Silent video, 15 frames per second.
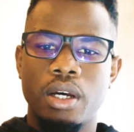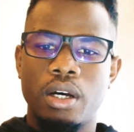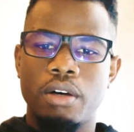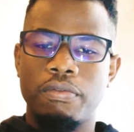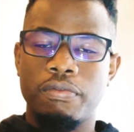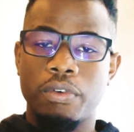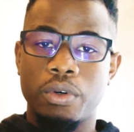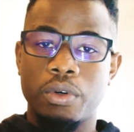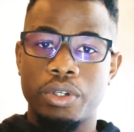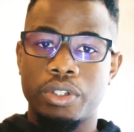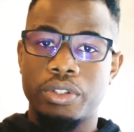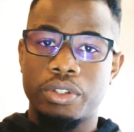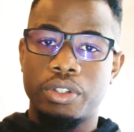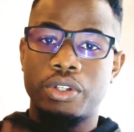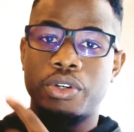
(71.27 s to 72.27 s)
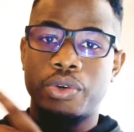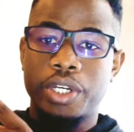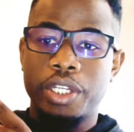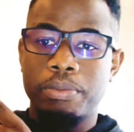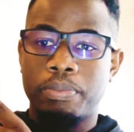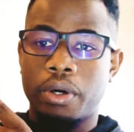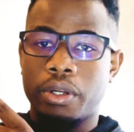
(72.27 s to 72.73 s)
For the
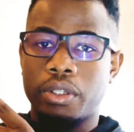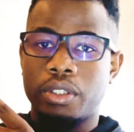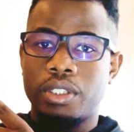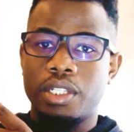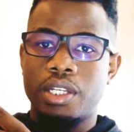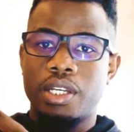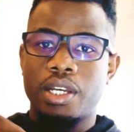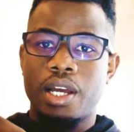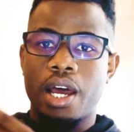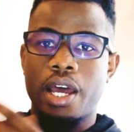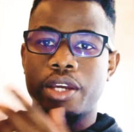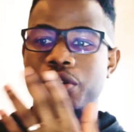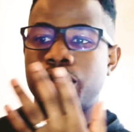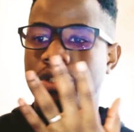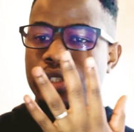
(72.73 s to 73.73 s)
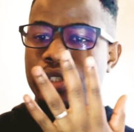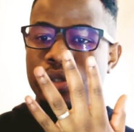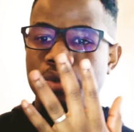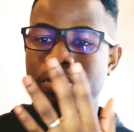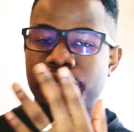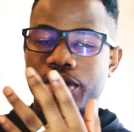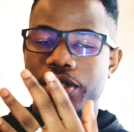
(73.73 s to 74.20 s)
green bottle, I could
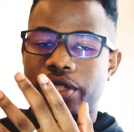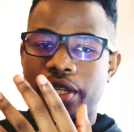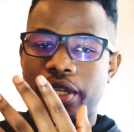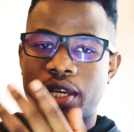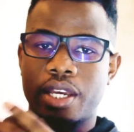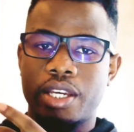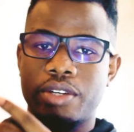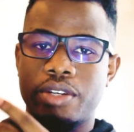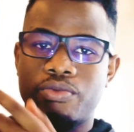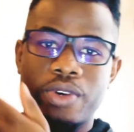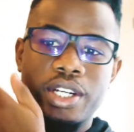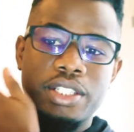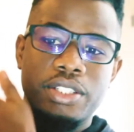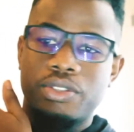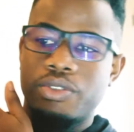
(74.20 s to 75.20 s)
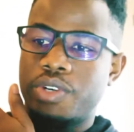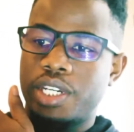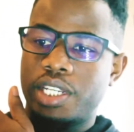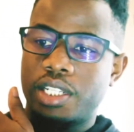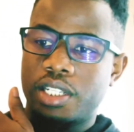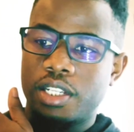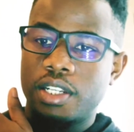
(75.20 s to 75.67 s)
use a red
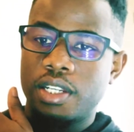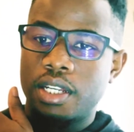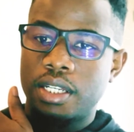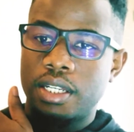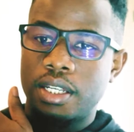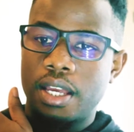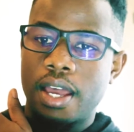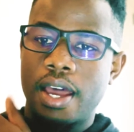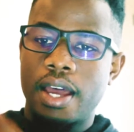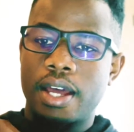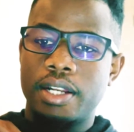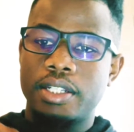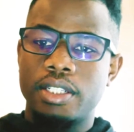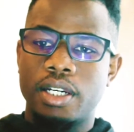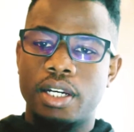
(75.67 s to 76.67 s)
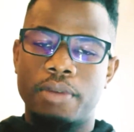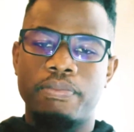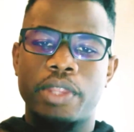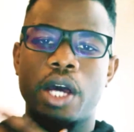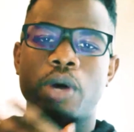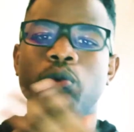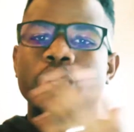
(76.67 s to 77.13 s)
screen, and
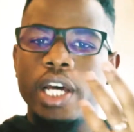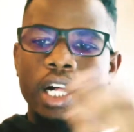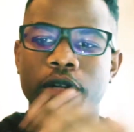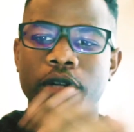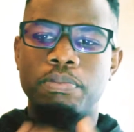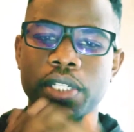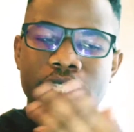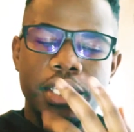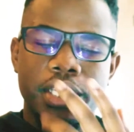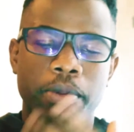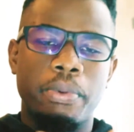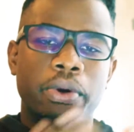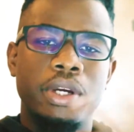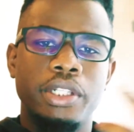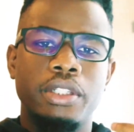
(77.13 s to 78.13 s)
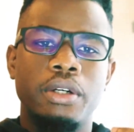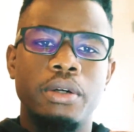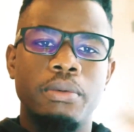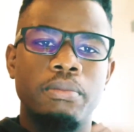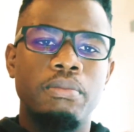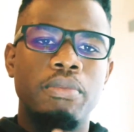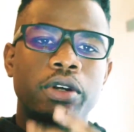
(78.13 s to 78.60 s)
that would help me separate
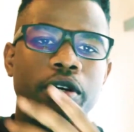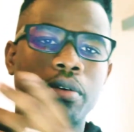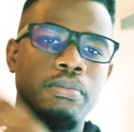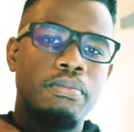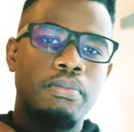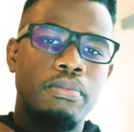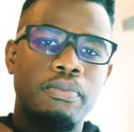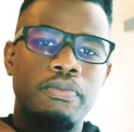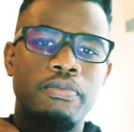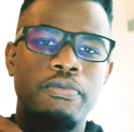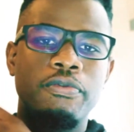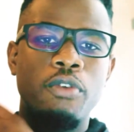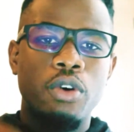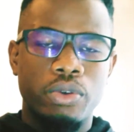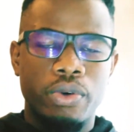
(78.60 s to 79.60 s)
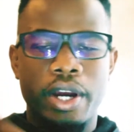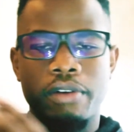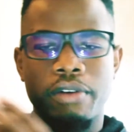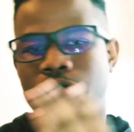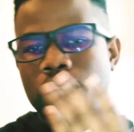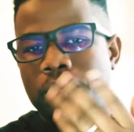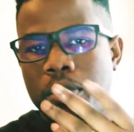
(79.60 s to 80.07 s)
the foreground
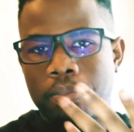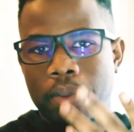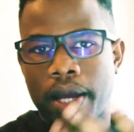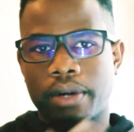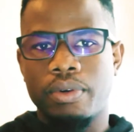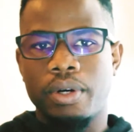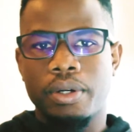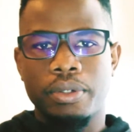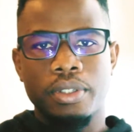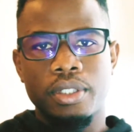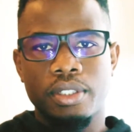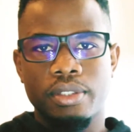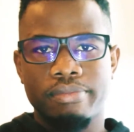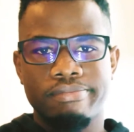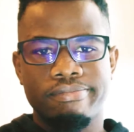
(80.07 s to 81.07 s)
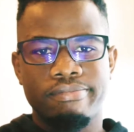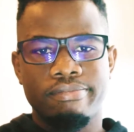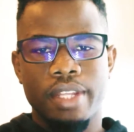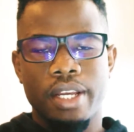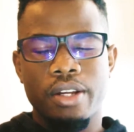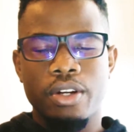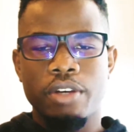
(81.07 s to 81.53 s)
from the background. I
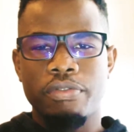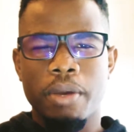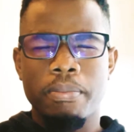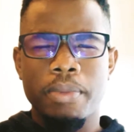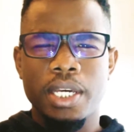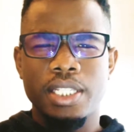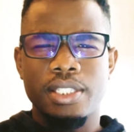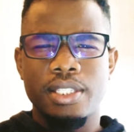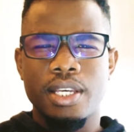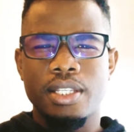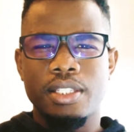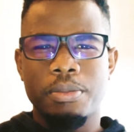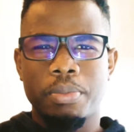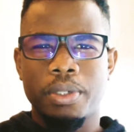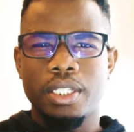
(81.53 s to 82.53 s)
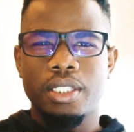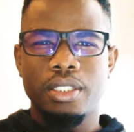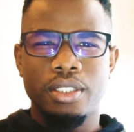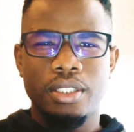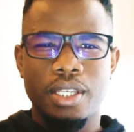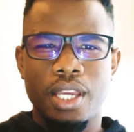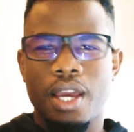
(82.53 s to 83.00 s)
don't know if that made sense, but
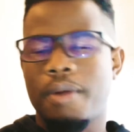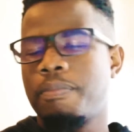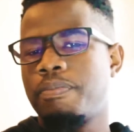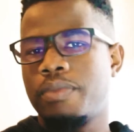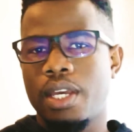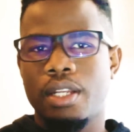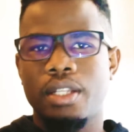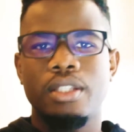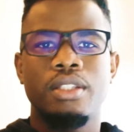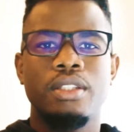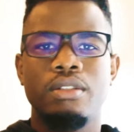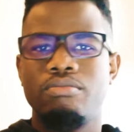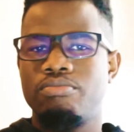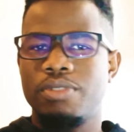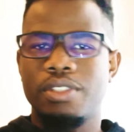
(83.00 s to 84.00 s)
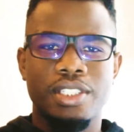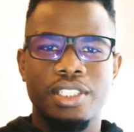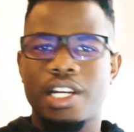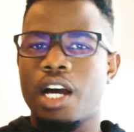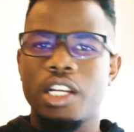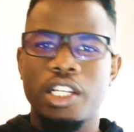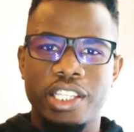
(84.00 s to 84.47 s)
yeah, it's
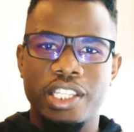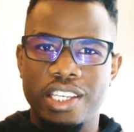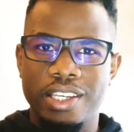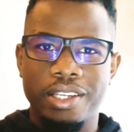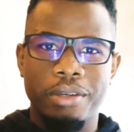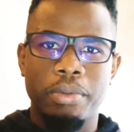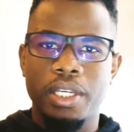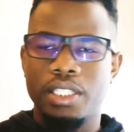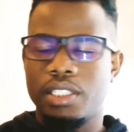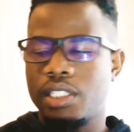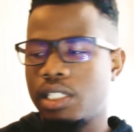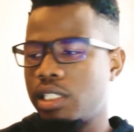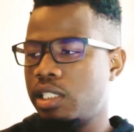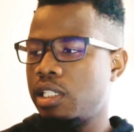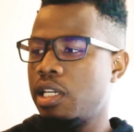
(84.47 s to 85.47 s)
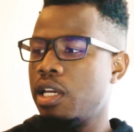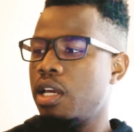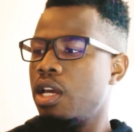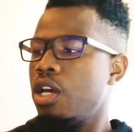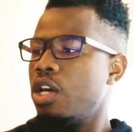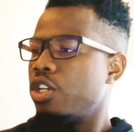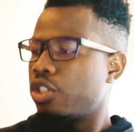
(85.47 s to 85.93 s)
color keying basically.
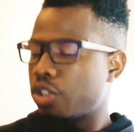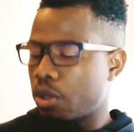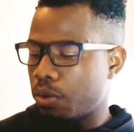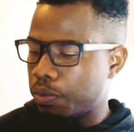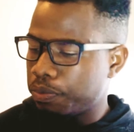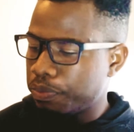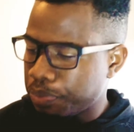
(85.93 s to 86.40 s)
So